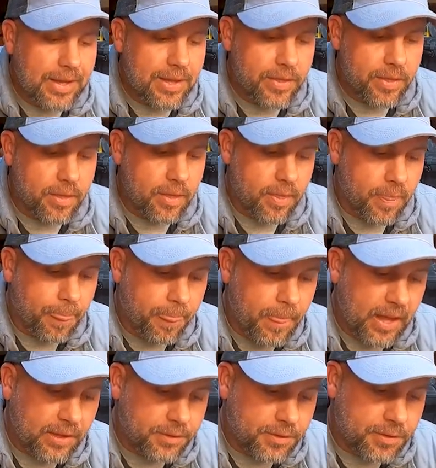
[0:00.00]
And
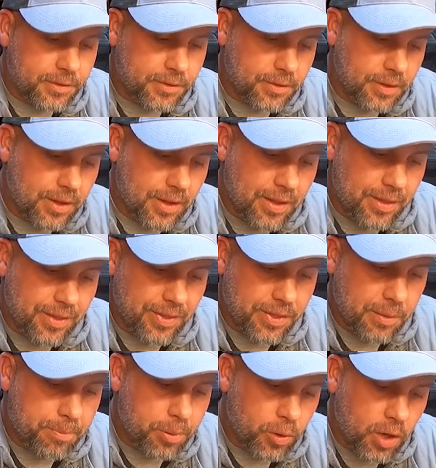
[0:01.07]
that's
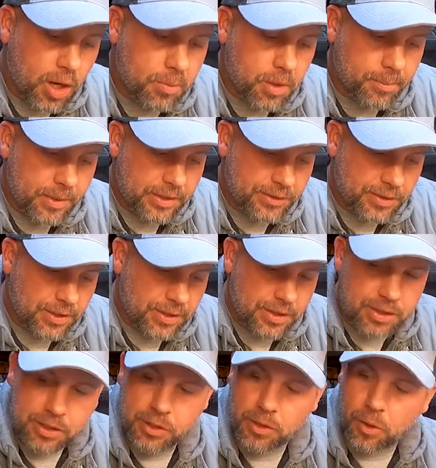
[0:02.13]
the problem, is that
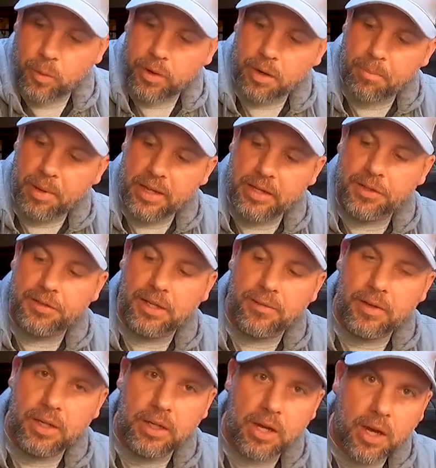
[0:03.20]
you don't want to pay
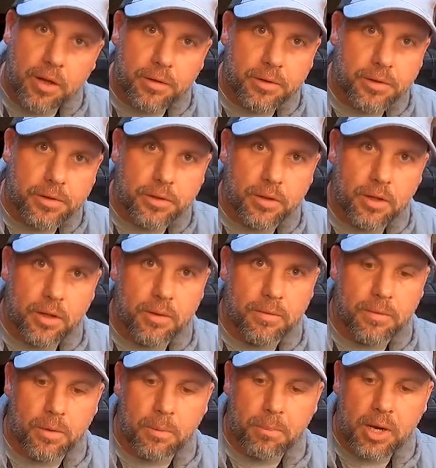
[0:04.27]
$70
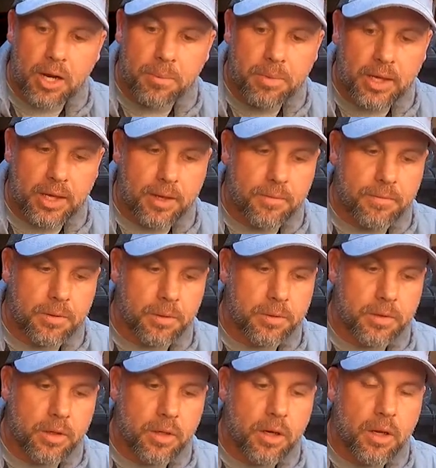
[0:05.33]
for a Bobcat
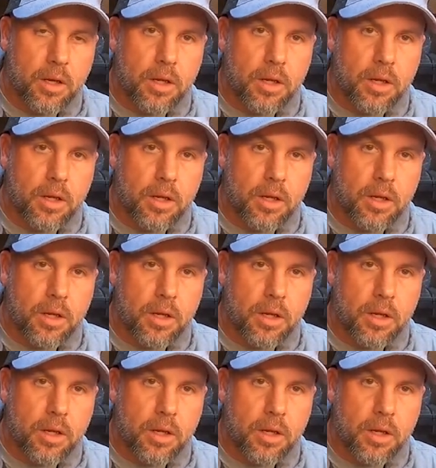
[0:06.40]
filter,